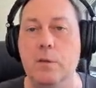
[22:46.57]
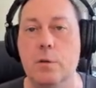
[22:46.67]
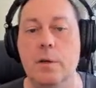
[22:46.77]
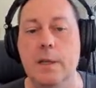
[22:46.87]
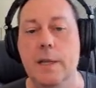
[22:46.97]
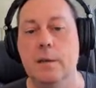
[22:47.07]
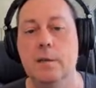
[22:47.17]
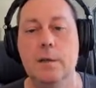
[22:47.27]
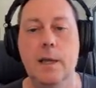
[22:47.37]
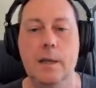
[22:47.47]
doing
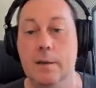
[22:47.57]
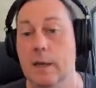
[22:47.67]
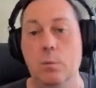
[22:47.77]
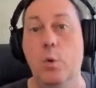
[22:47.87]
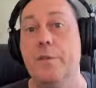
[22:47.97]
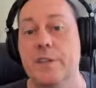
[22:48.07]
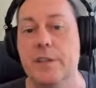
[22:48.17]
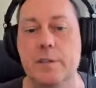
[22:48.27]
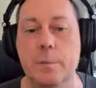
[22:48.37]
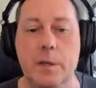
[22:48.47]
in whatever
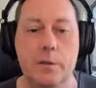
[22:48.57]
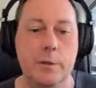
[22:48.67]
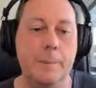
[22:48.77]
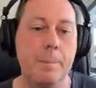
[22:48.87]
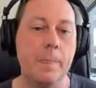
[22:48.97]
system they're doing.